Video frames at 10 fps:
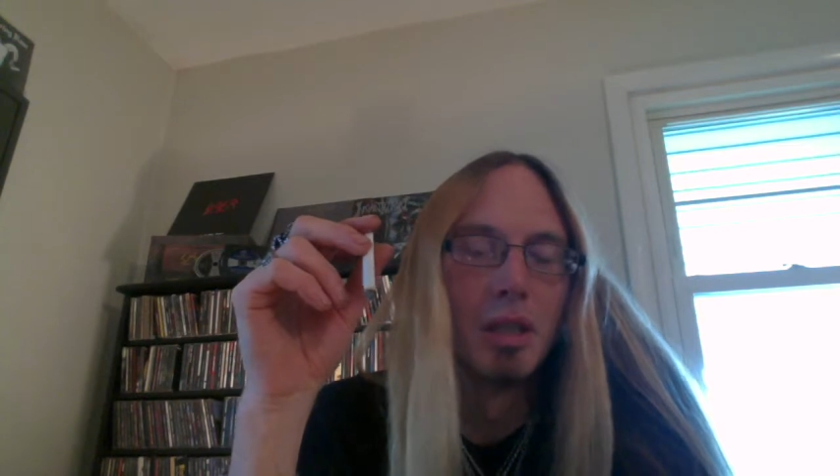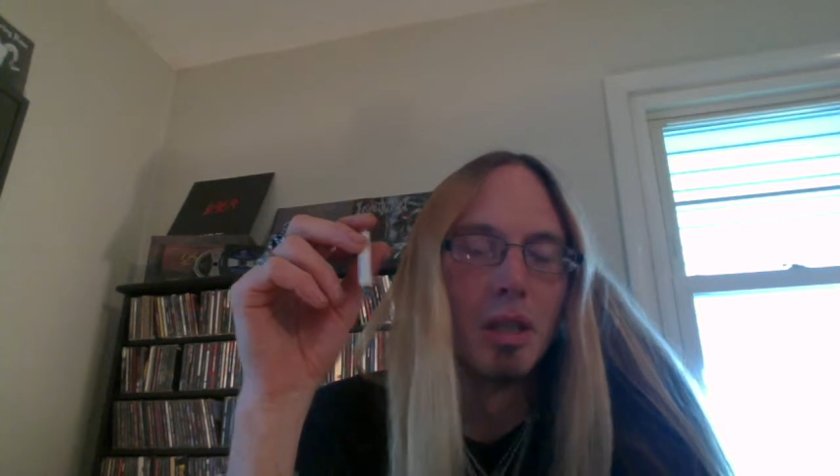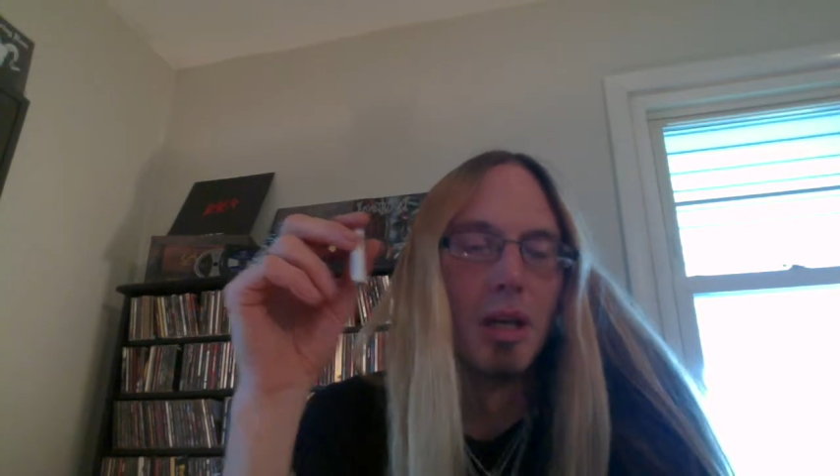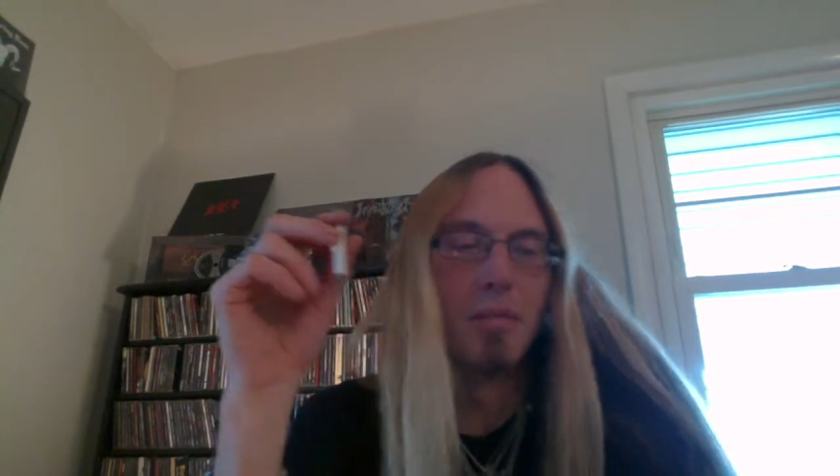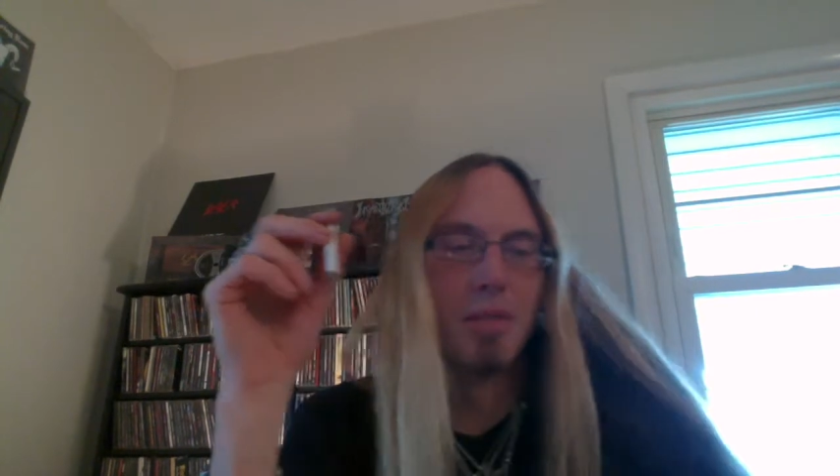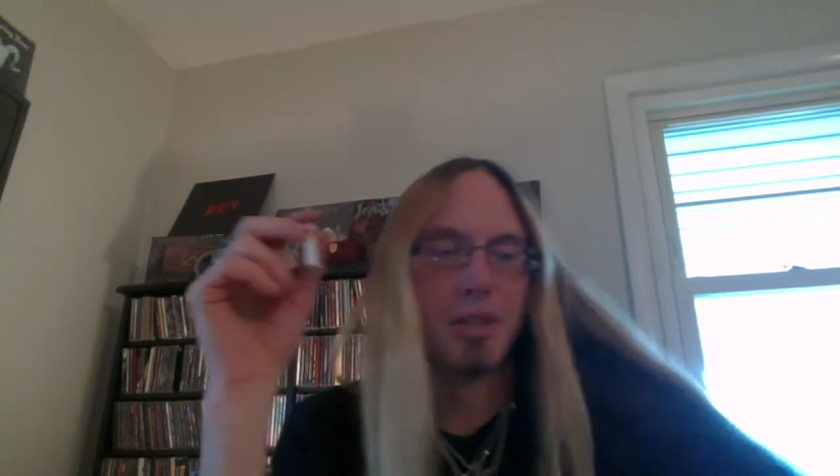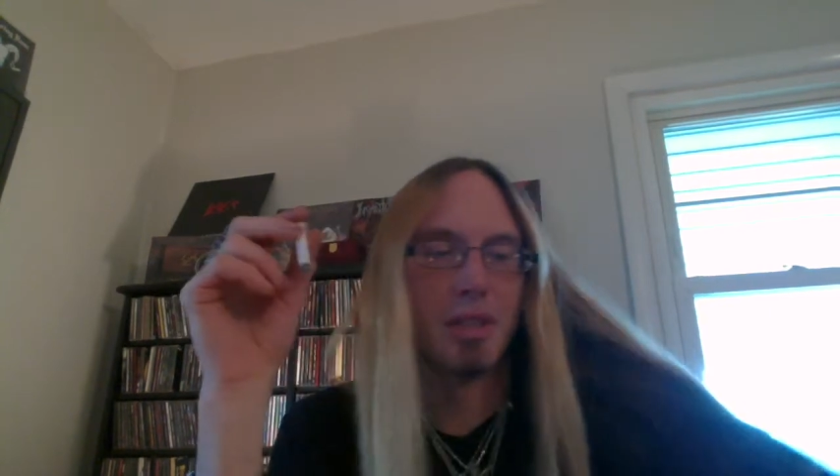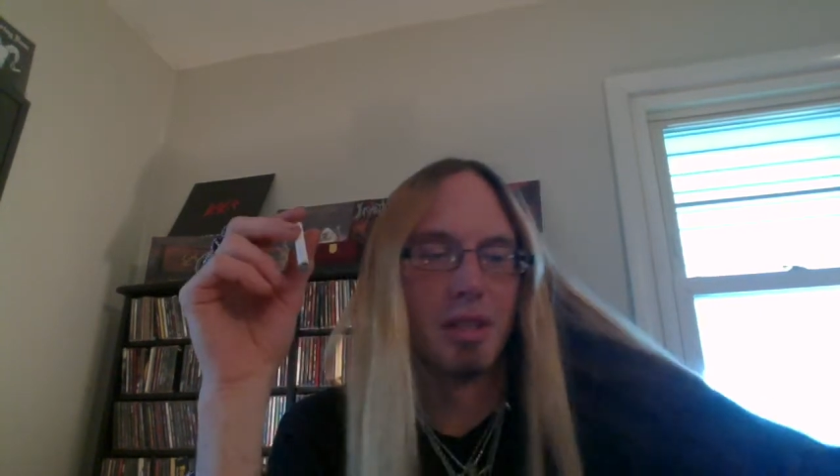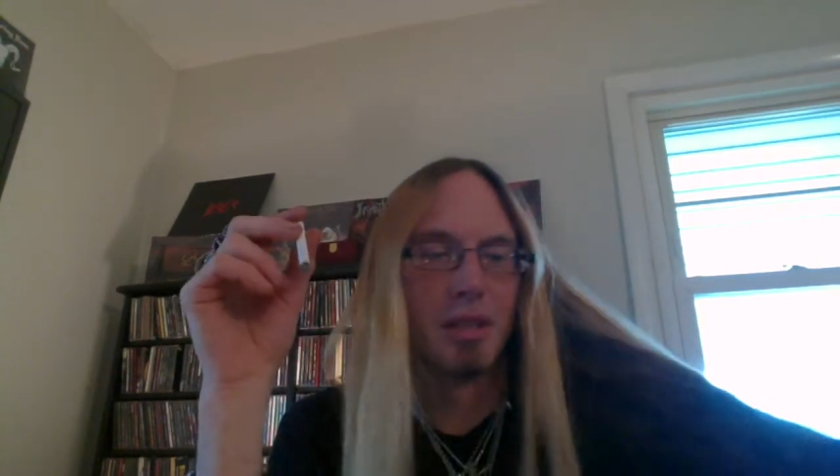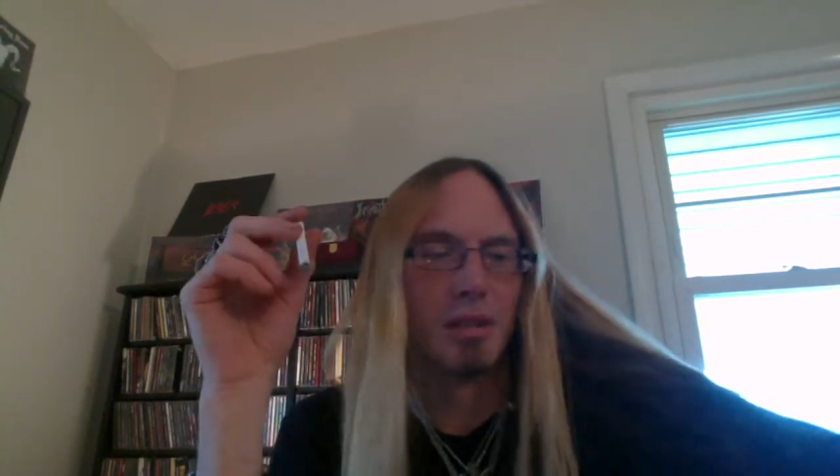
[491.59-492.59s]
Um, this
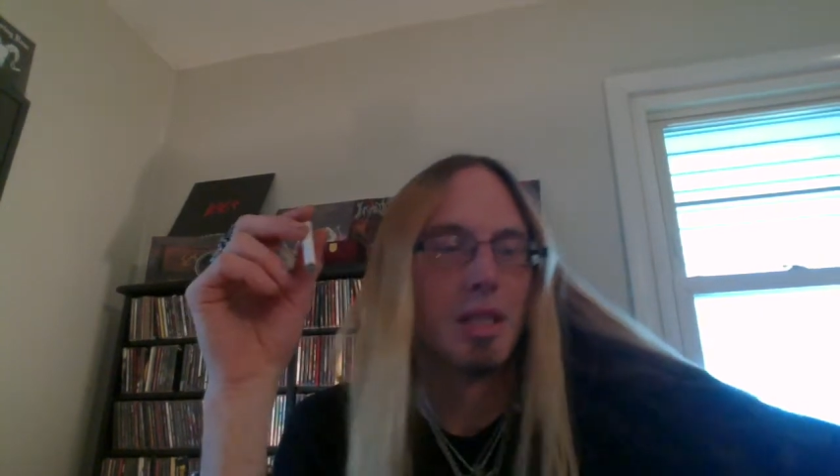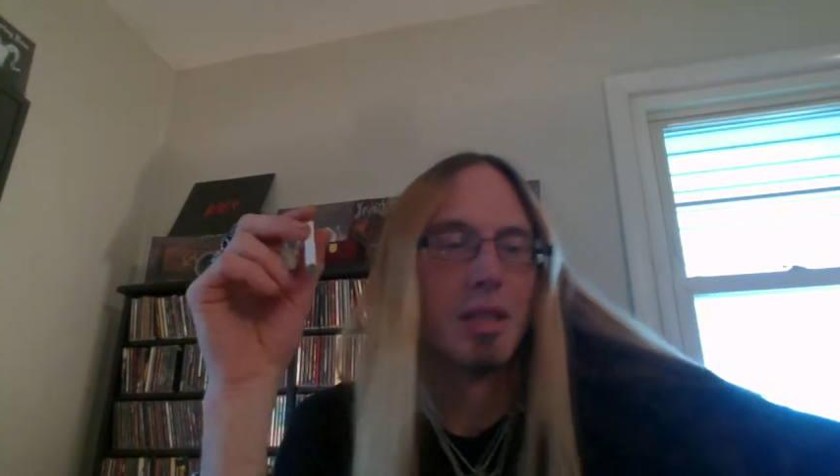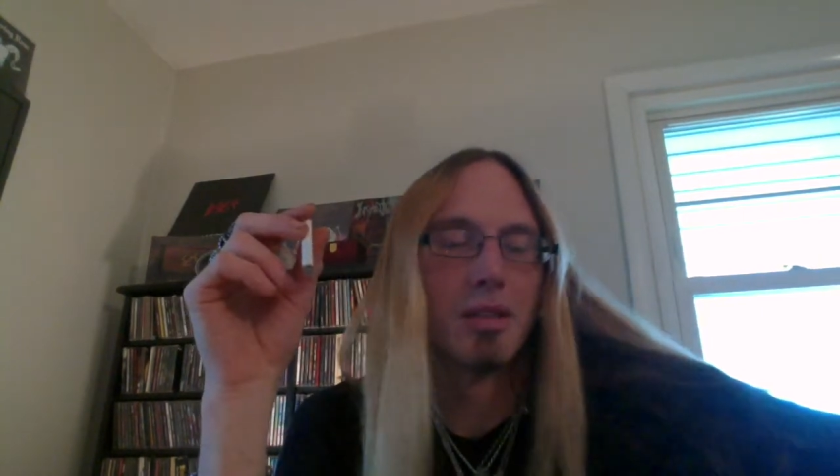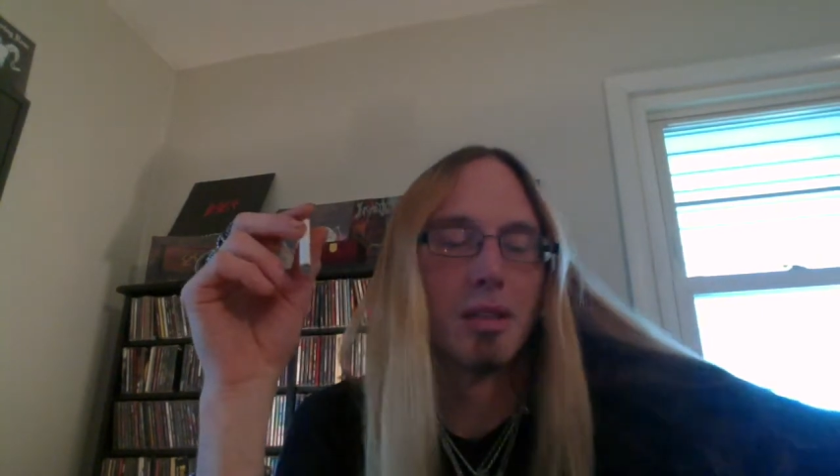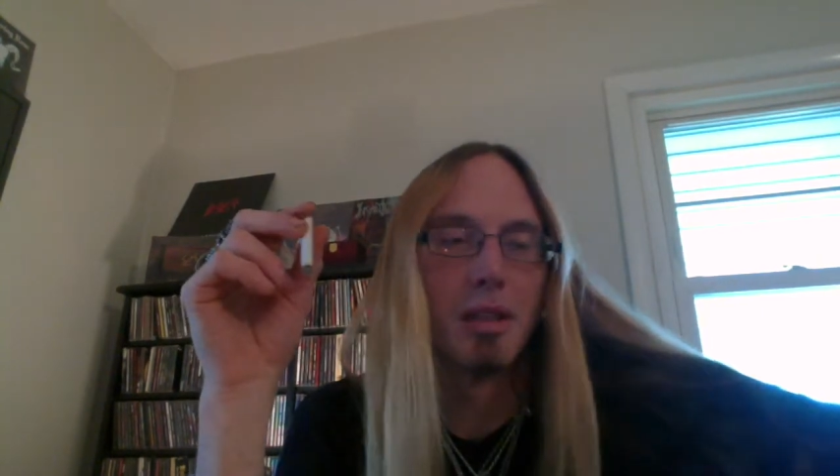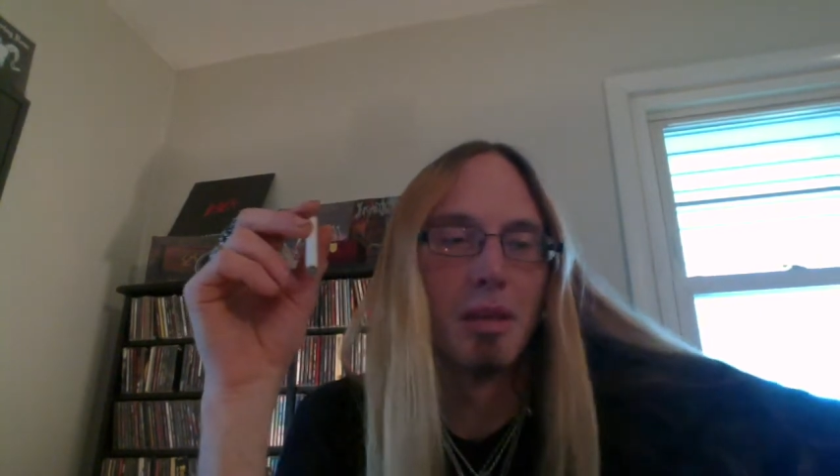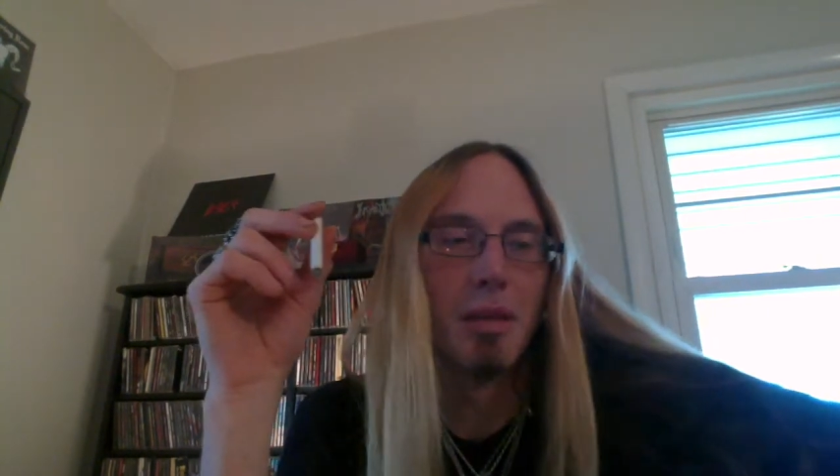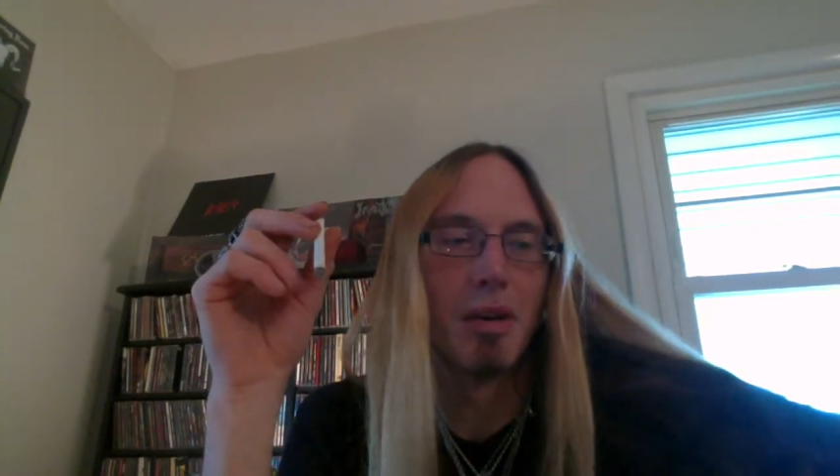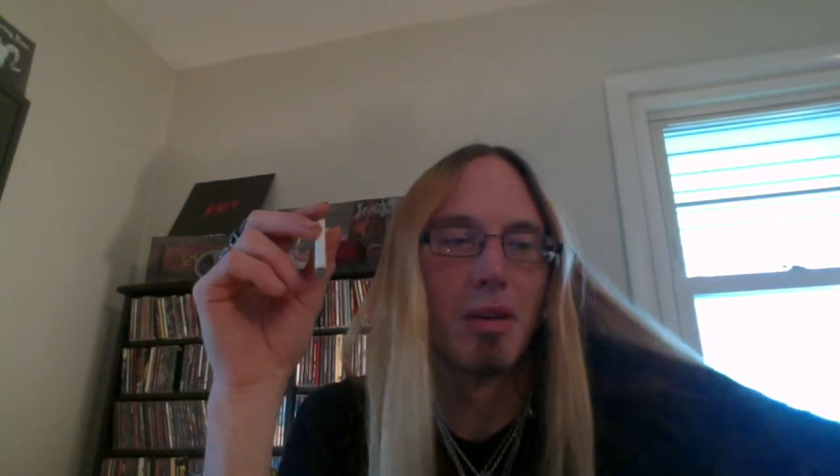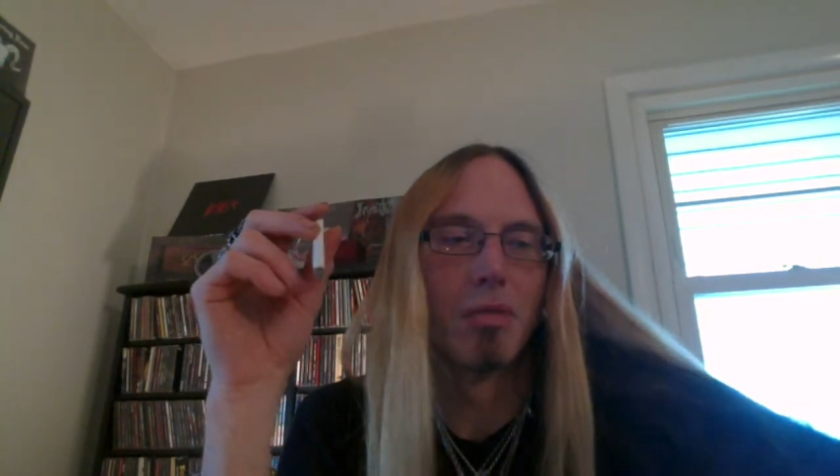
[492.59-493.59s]
didn't, you know, this did come
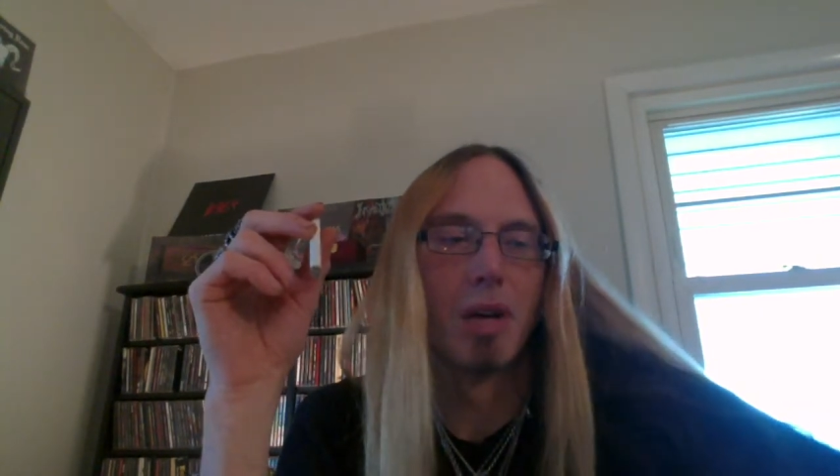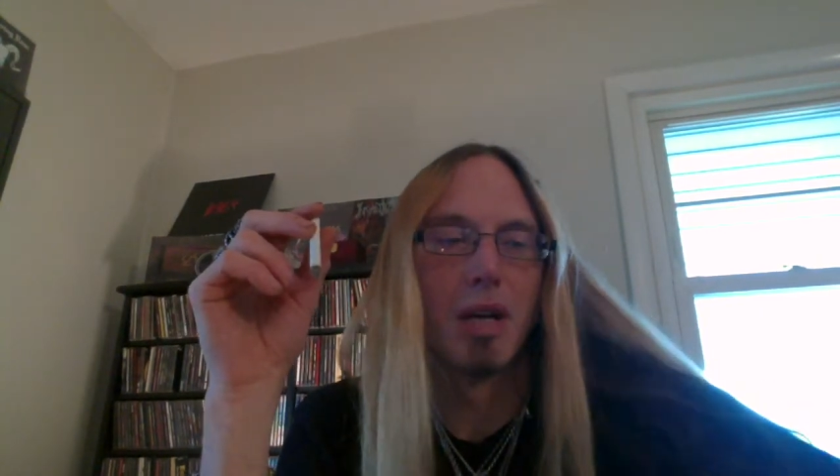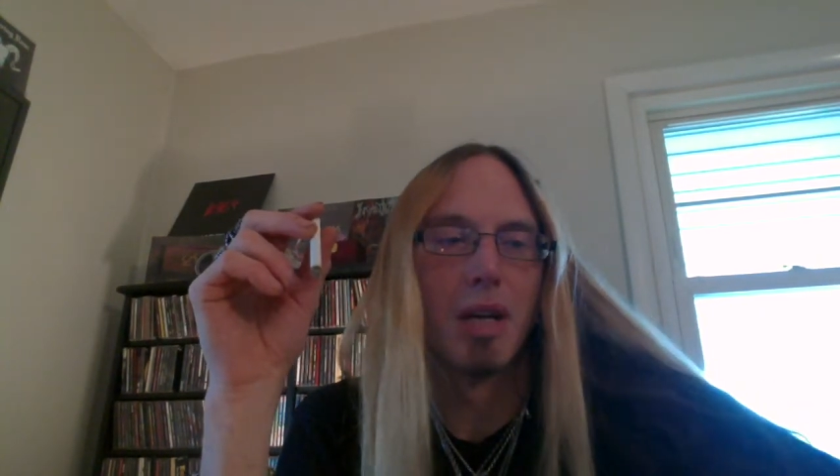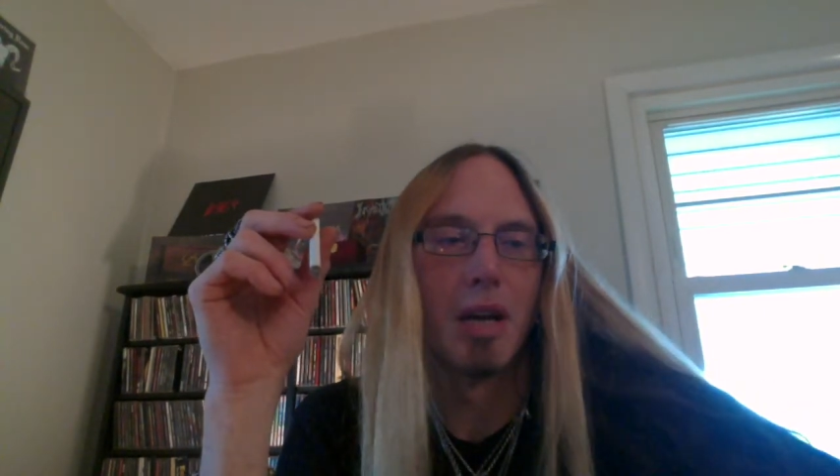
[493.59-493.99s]
out on Rotten.